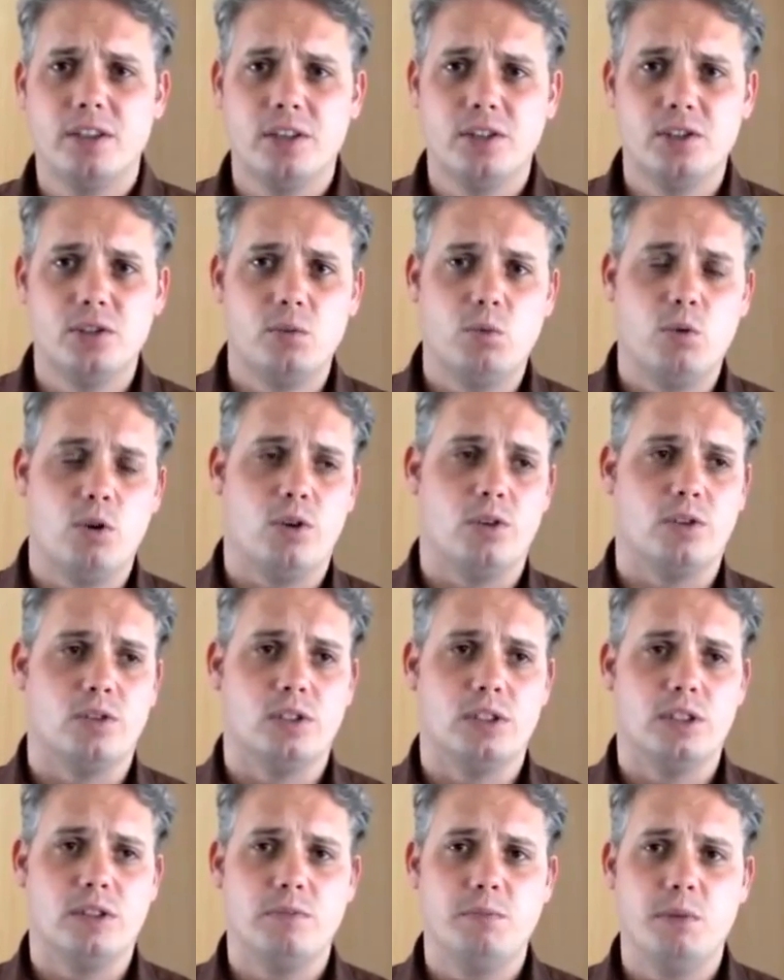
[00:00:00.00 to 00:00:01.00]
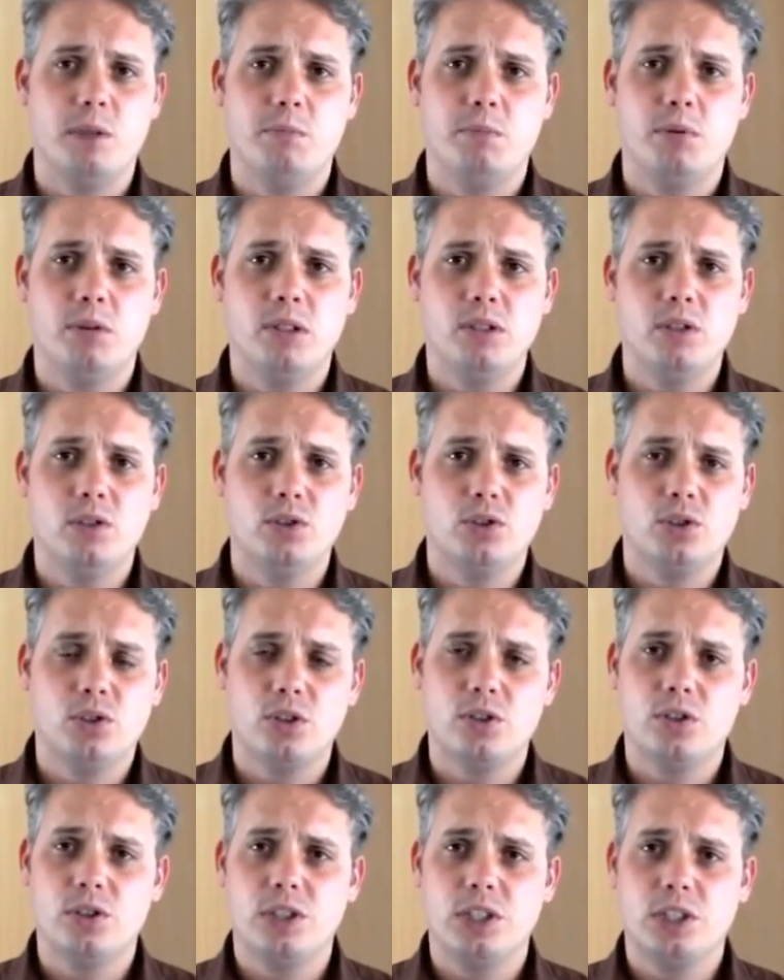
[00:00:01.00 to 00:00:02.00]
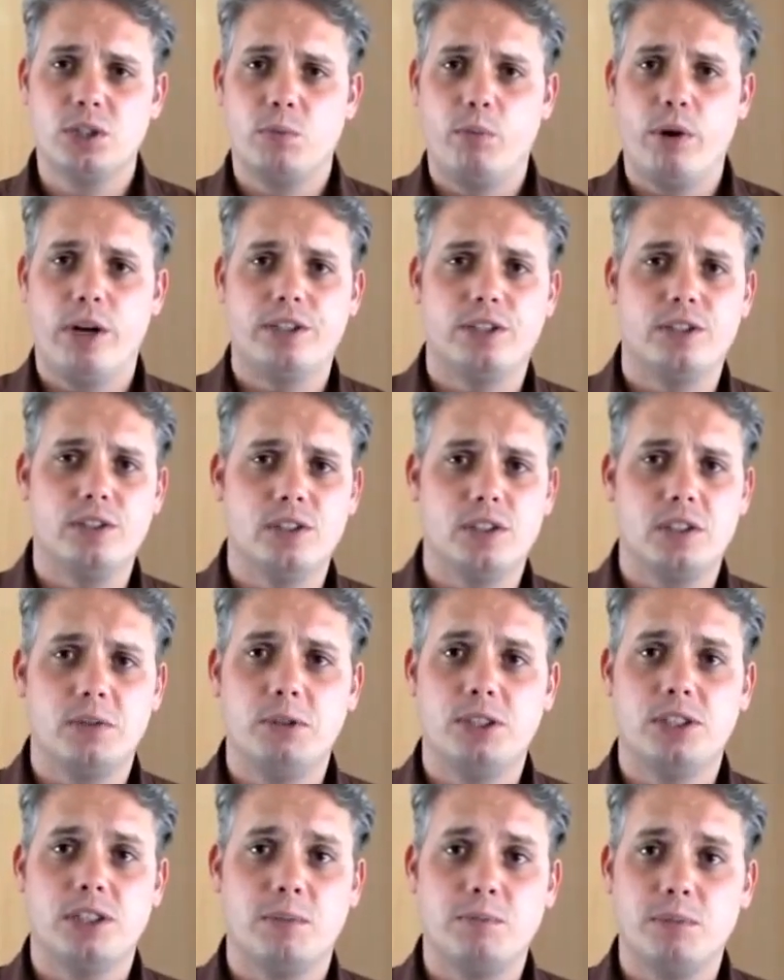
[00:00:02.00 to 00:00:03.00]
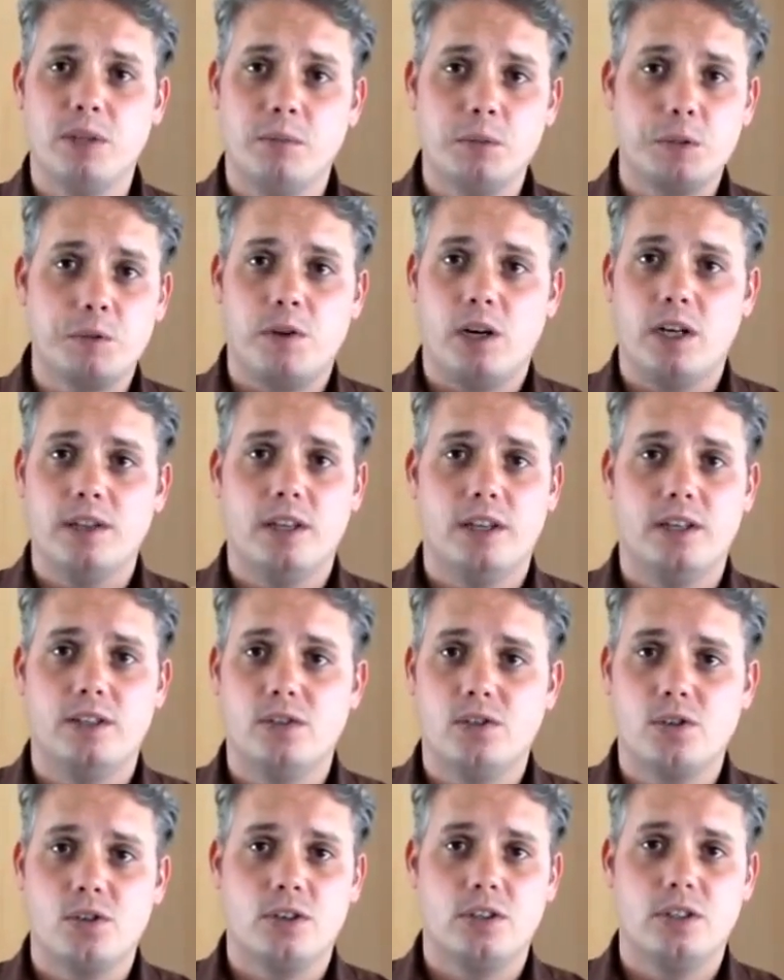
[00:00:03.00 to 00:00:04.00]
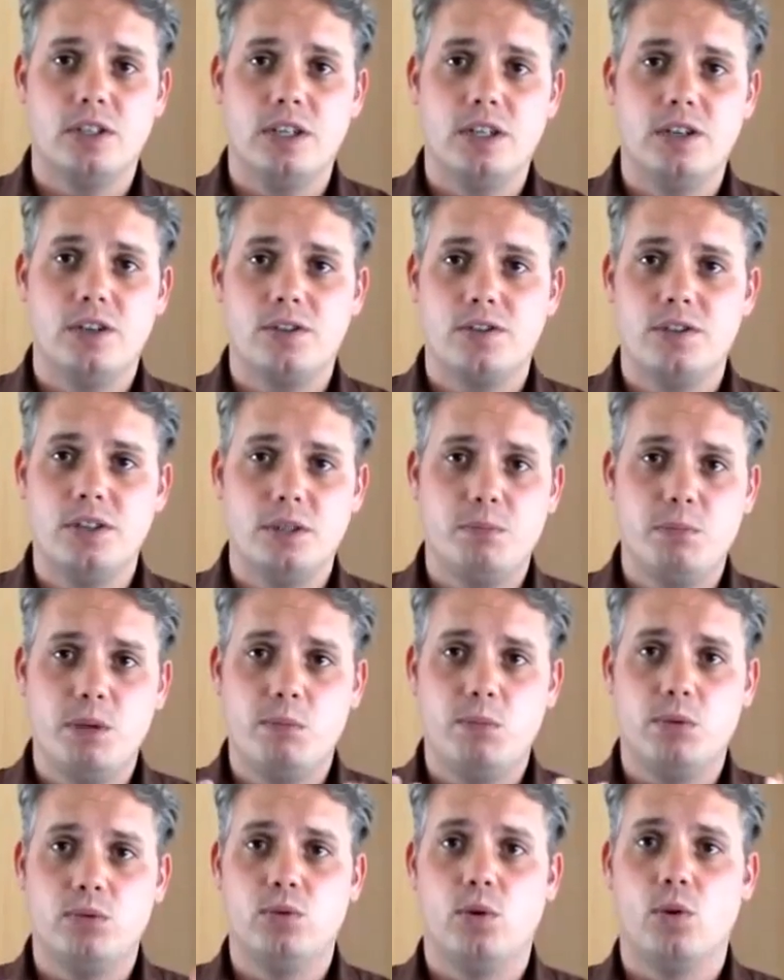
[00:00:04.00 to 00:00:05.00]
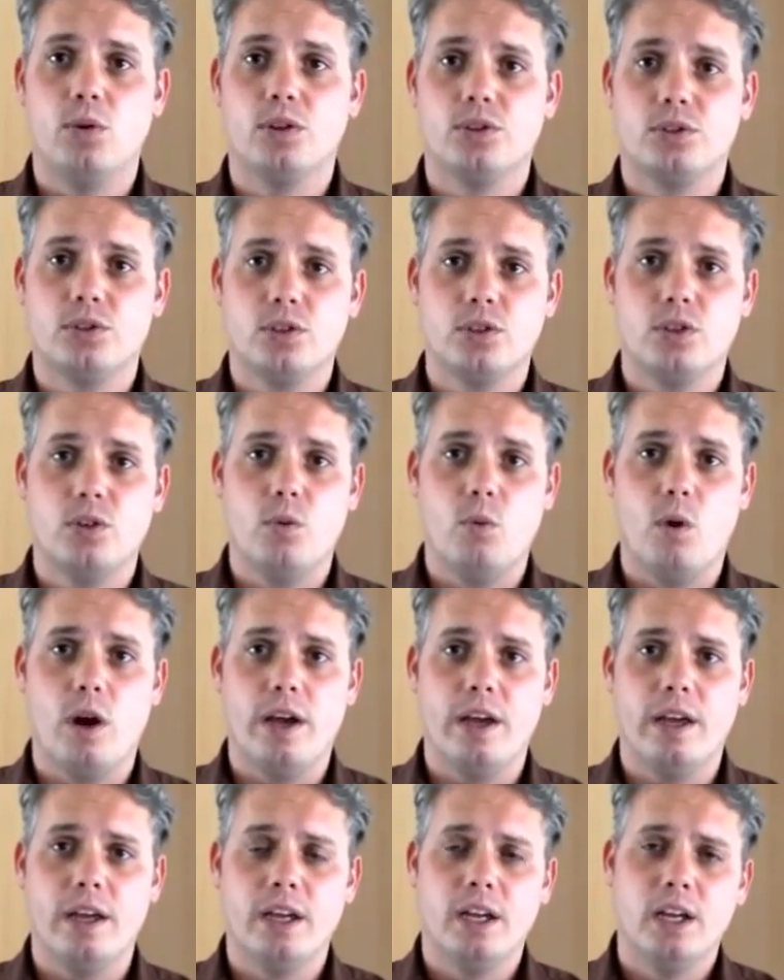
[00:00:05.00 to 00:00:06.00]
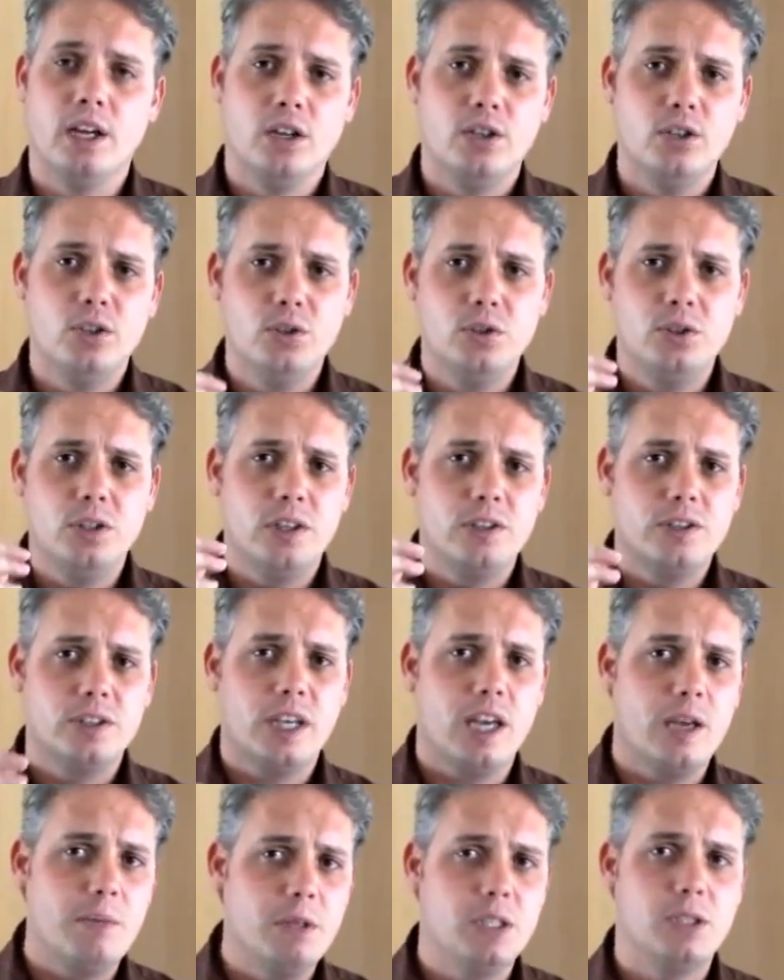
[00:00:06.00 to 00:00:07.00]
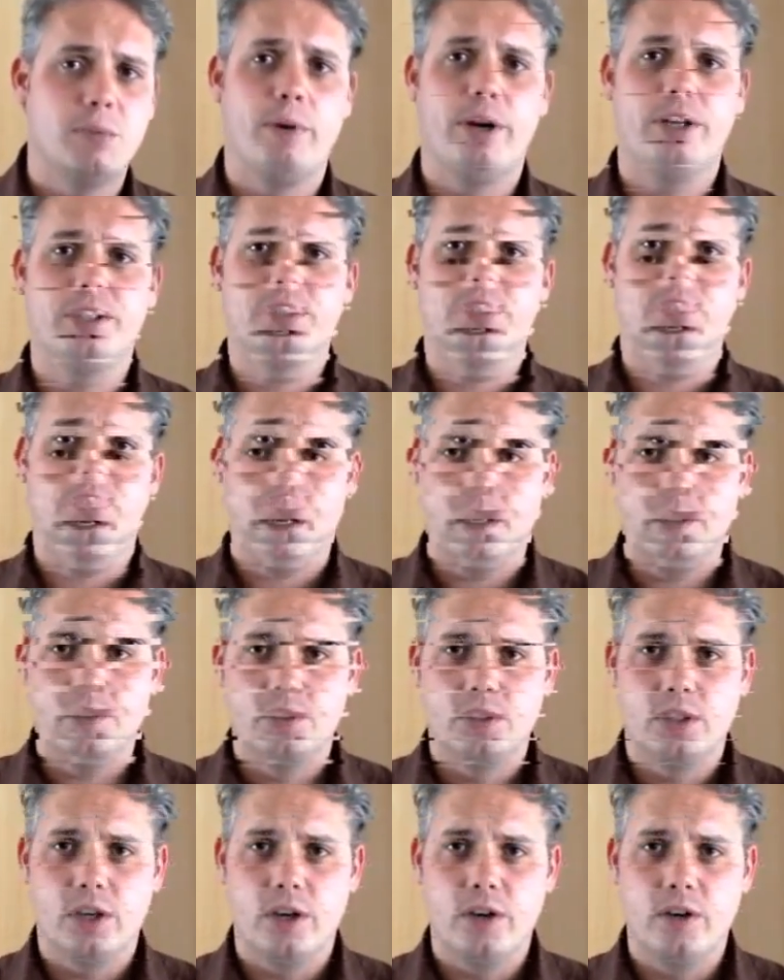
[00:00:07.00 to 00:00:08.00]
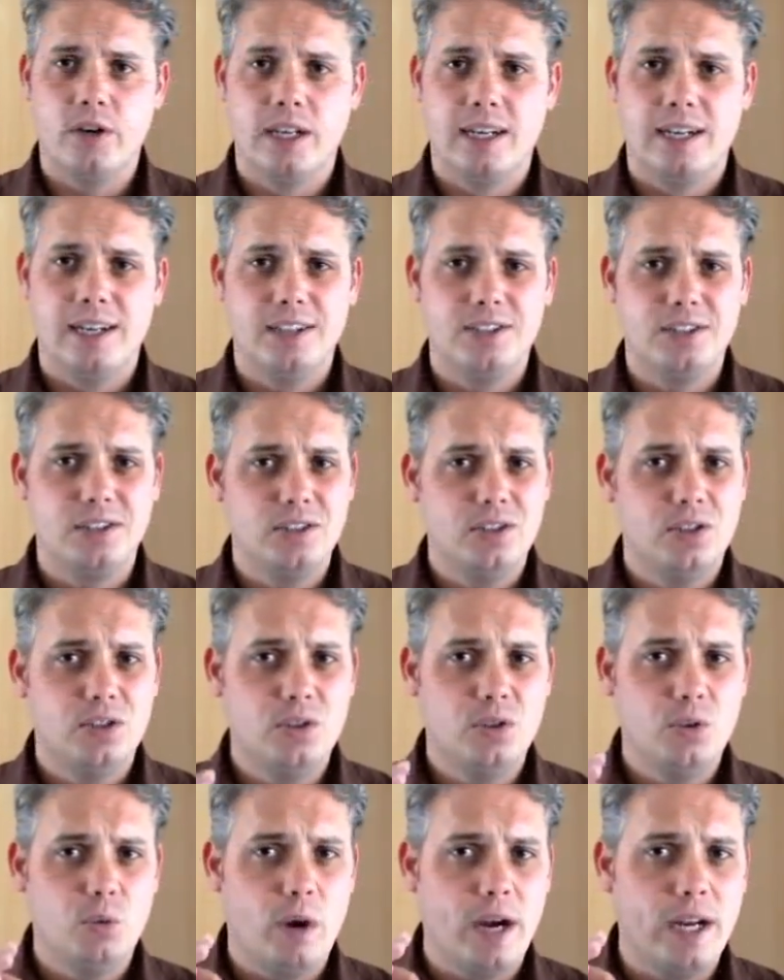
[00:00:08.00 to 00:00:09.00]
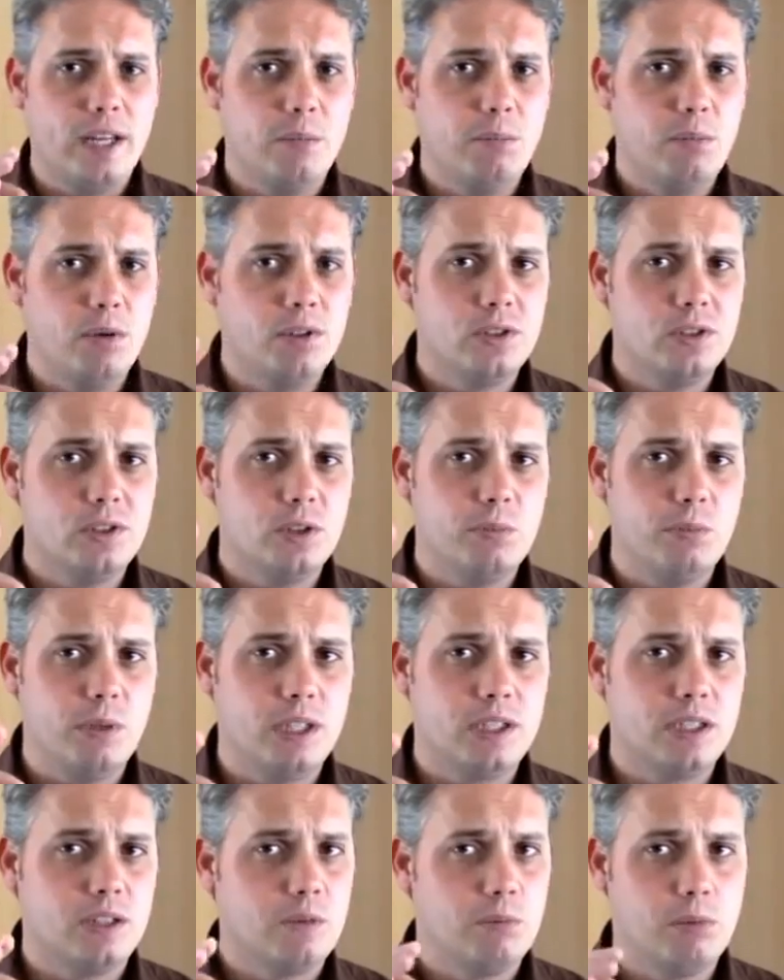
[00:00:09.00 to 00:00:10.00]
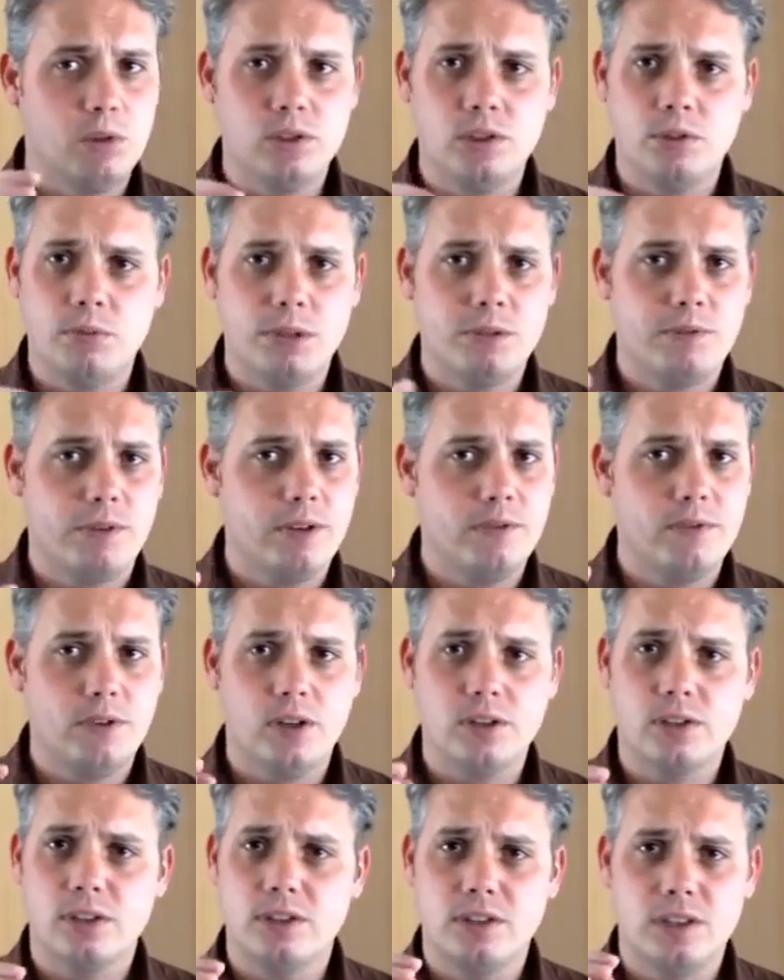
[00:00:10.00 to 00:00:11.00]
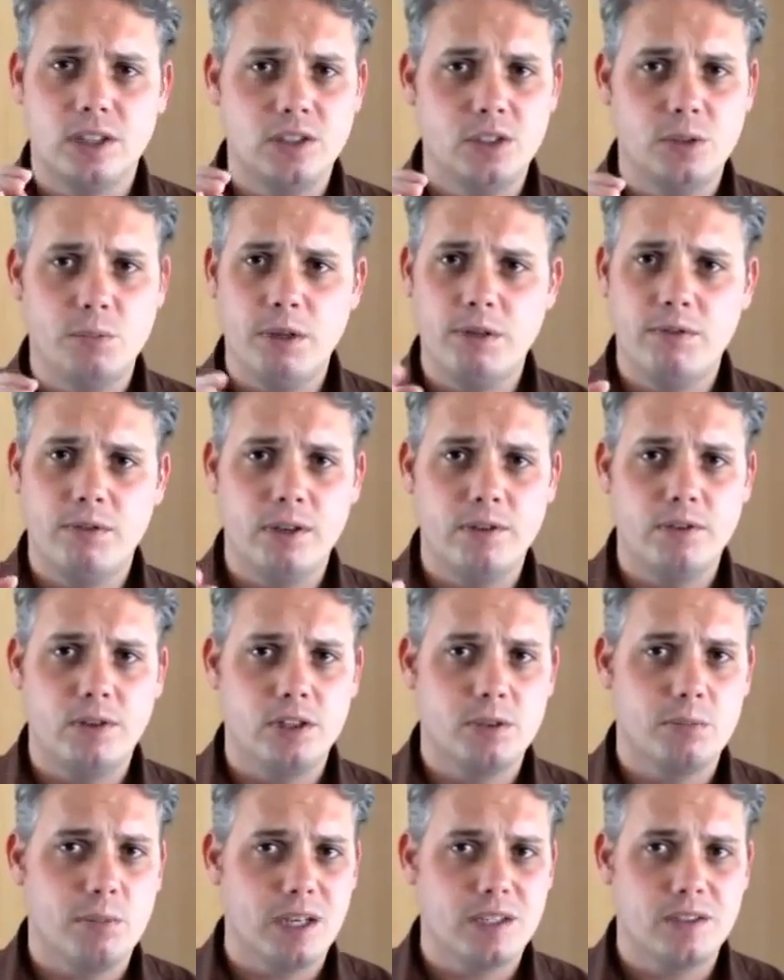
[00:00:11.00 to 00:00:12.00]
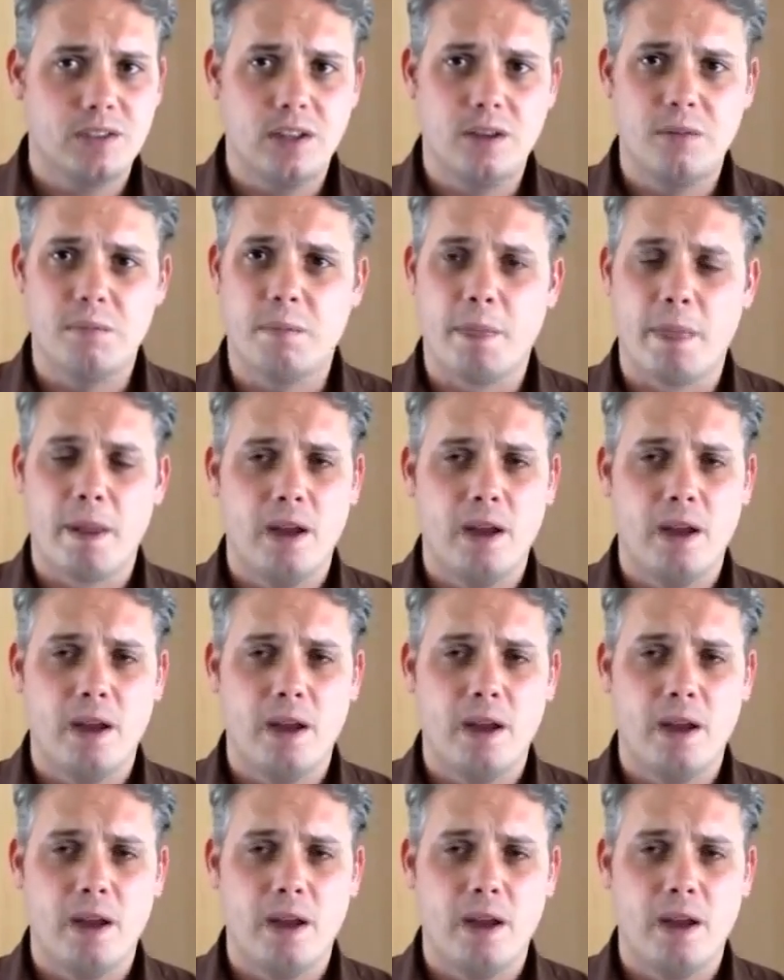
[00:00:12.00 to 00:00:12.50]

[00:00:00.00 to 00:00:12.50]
those words. If people use certain expressions, and we sometimes find that in certain industries people talk a certain way, use those same expressions. And so listen to the way the person speaks. If a person speaks very fast, then speak very fast back to them.